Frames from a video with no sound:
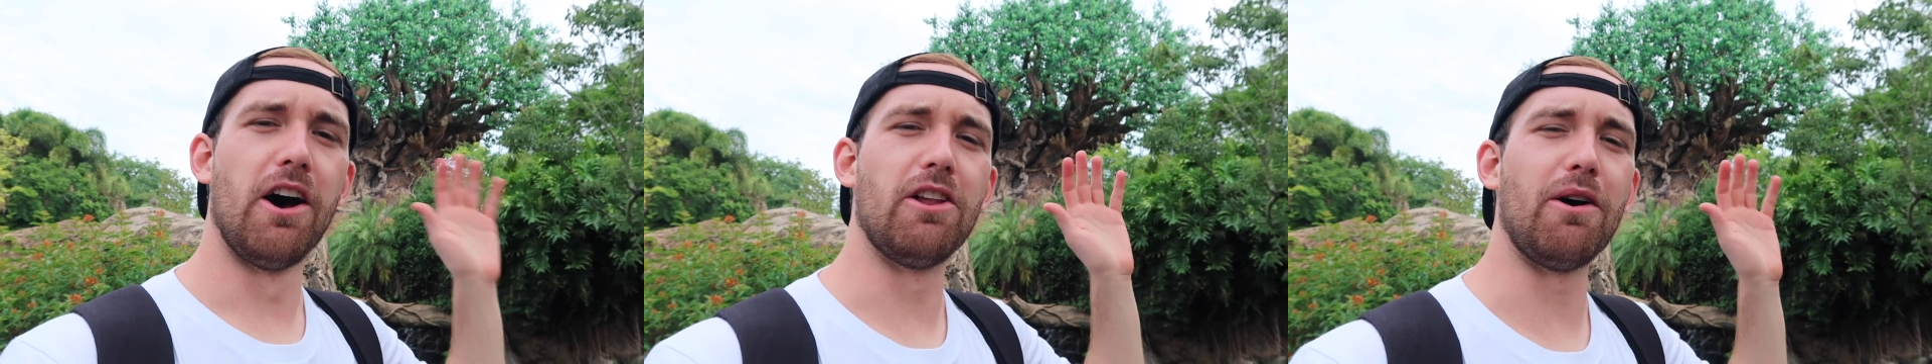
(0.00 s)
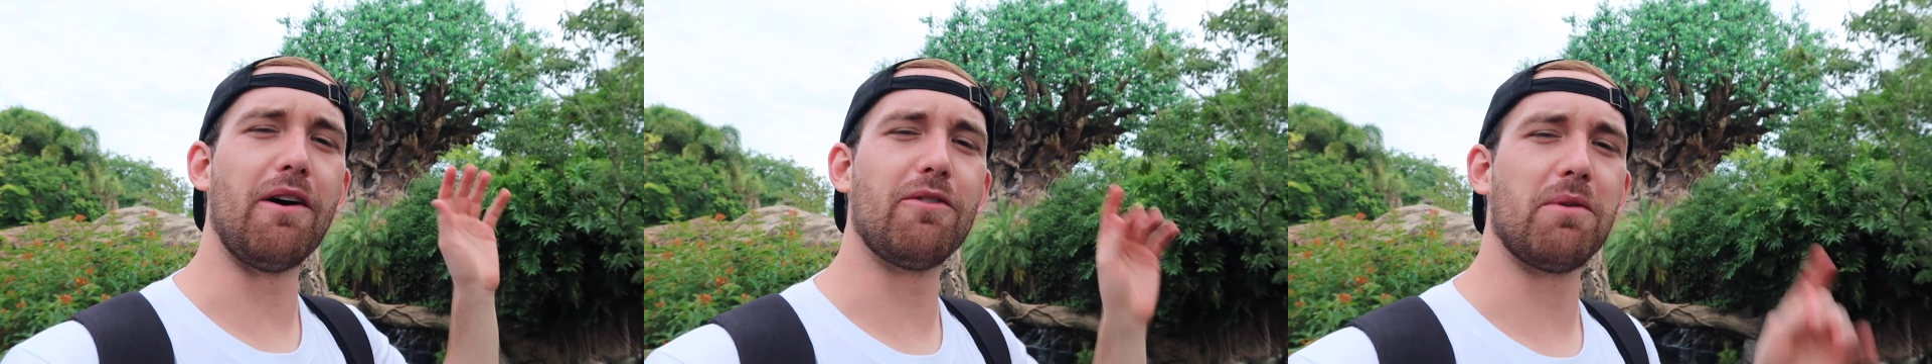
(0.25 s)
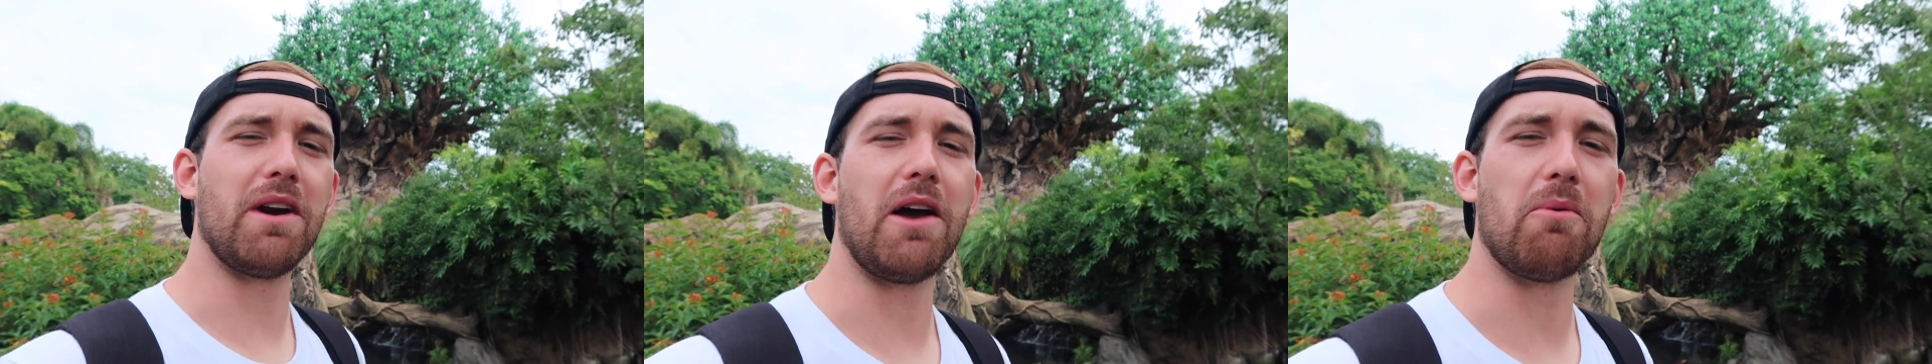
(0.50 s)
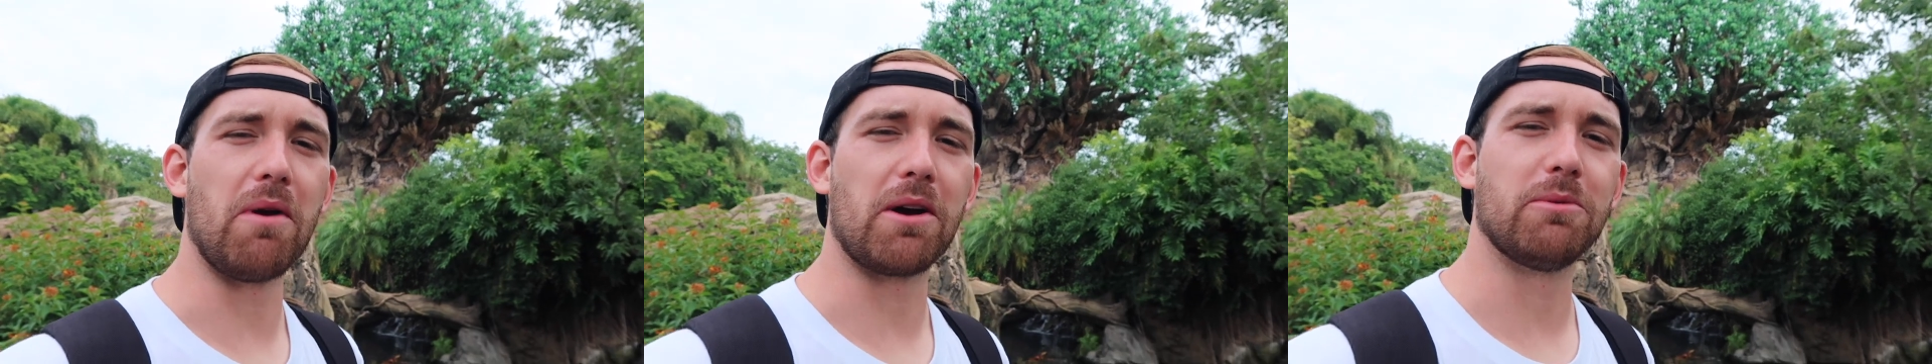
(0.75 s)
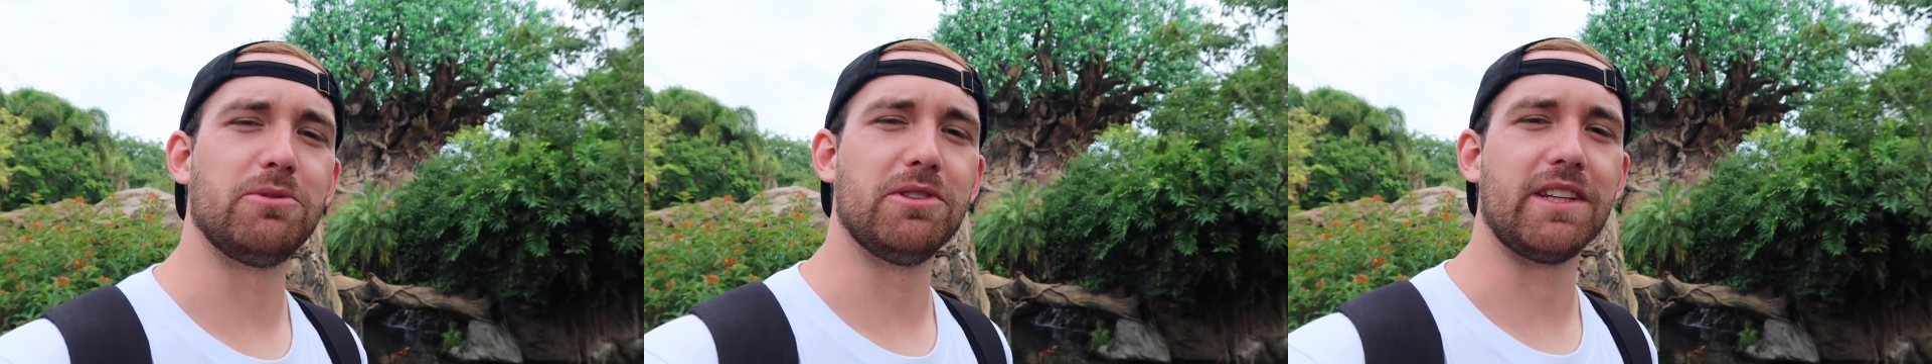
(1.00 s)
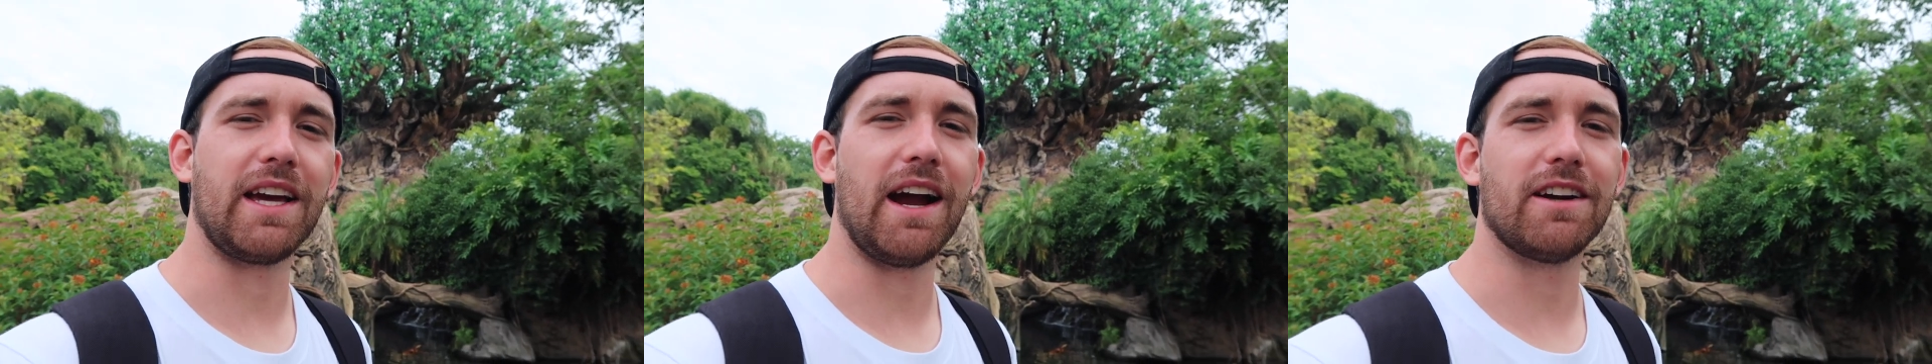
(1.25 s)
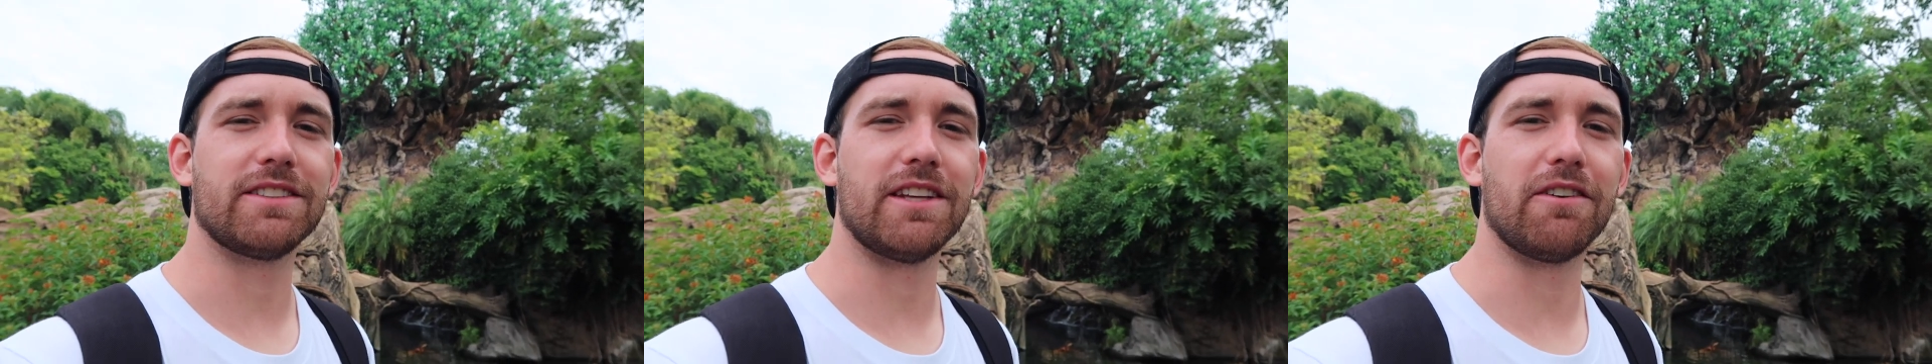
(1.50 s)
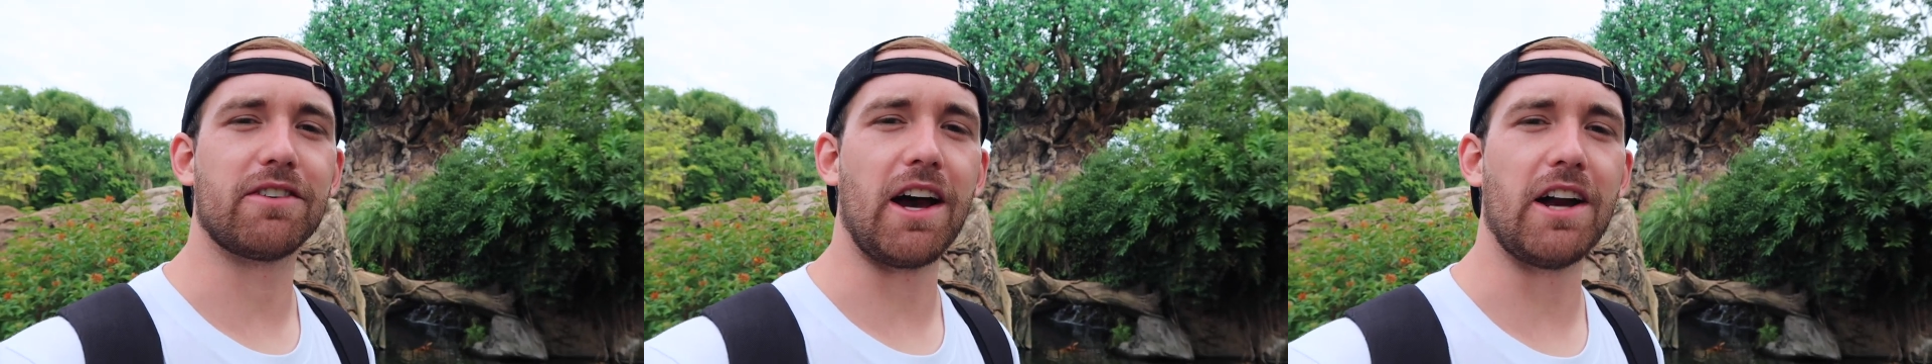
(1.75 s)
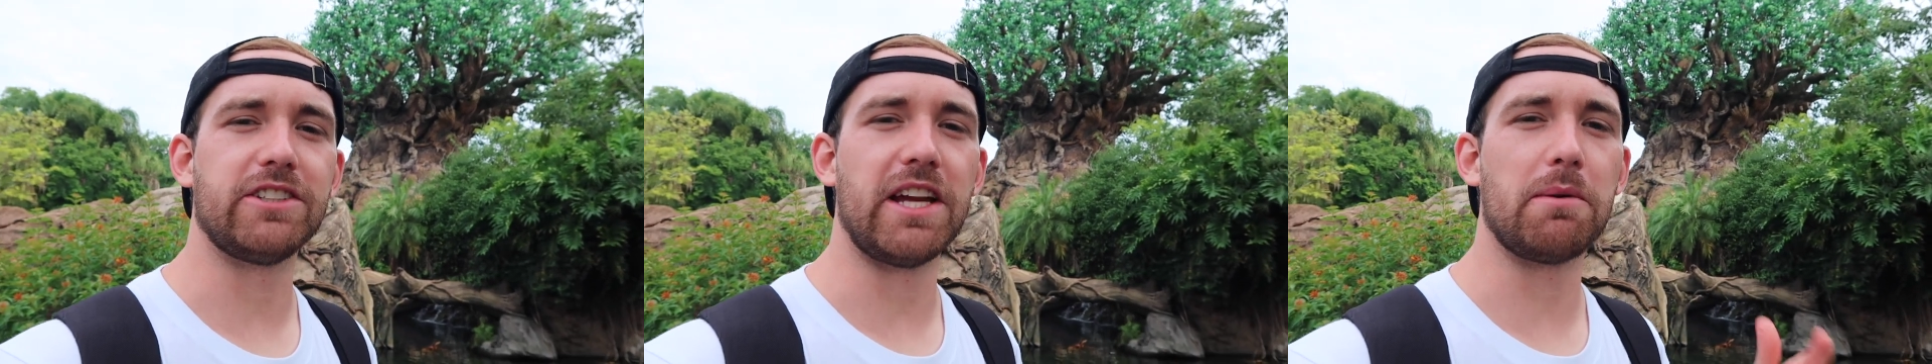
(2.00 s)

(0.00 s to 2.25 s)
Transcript: Hello everyone and welcome to the Carousel of Connor.